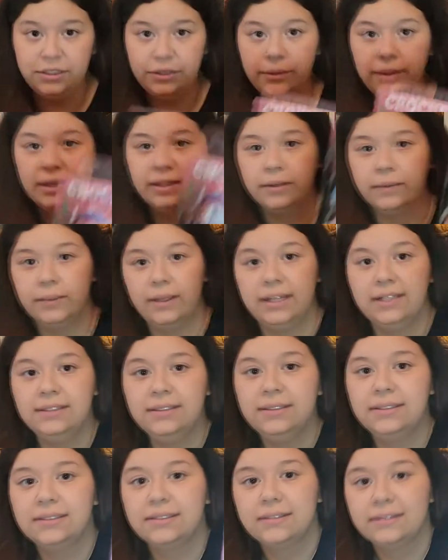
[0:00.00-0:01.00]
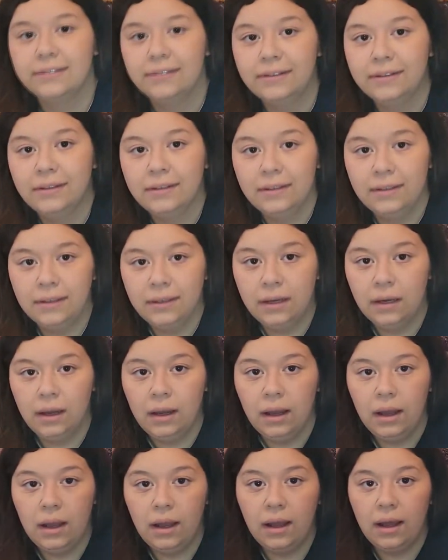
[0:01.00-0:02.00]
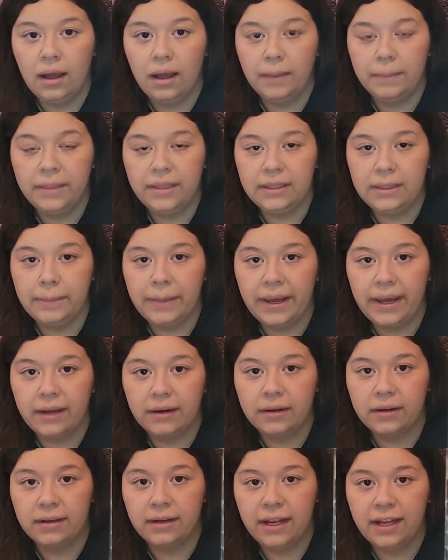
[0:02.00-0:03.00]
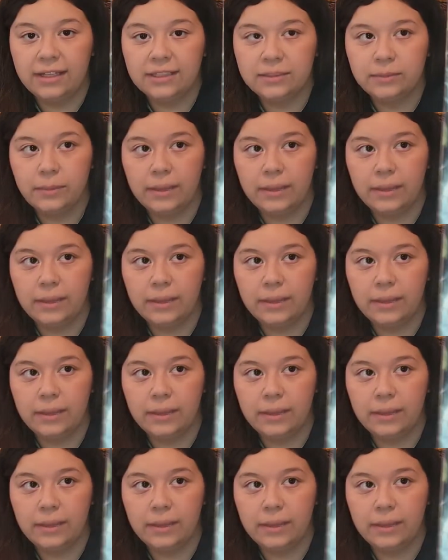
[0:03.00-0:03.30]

two other ones in the pattern as